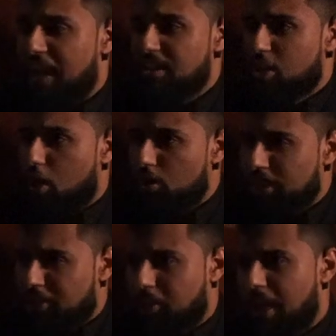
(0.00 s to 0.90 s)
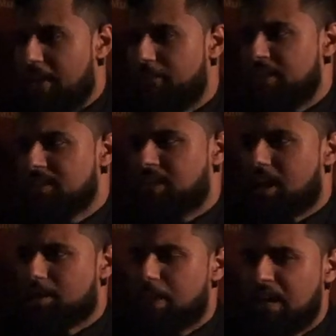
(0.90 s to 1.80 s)
I know the grave in
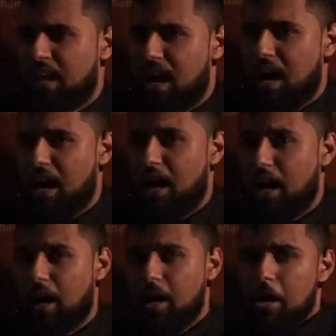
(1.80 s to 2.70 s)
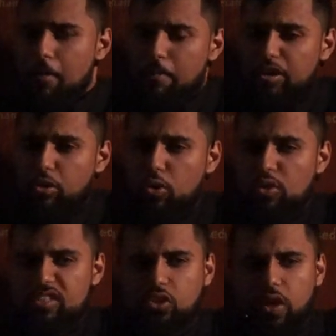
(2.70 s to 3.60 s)
Karbala, but
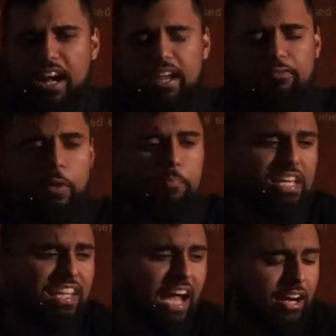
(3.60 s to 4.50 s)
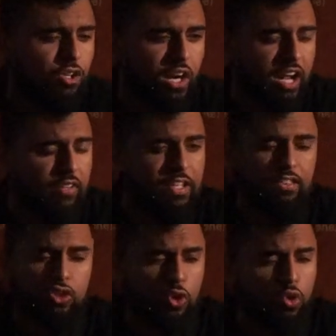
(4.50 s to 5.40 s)
whose grave will be that grave
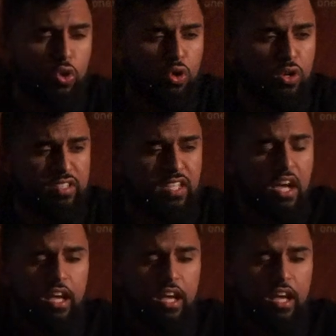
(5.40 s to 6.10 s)
in Tus?